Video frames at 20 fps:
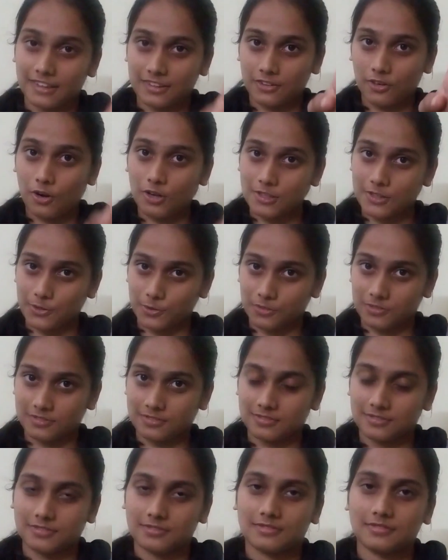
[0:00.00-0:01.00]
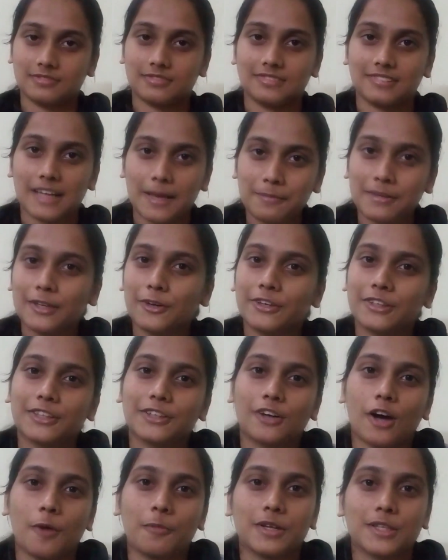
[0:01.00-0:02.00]
And also, let me
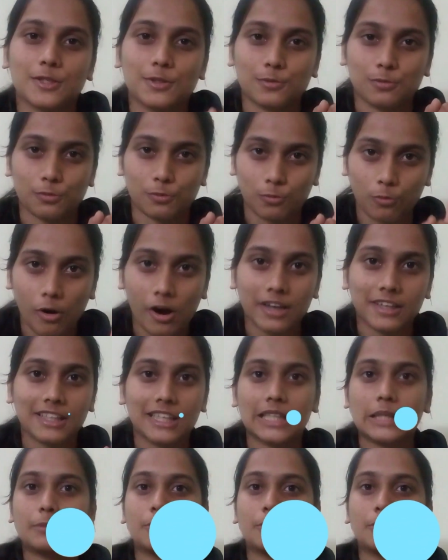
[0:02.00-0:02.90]
know in the comments what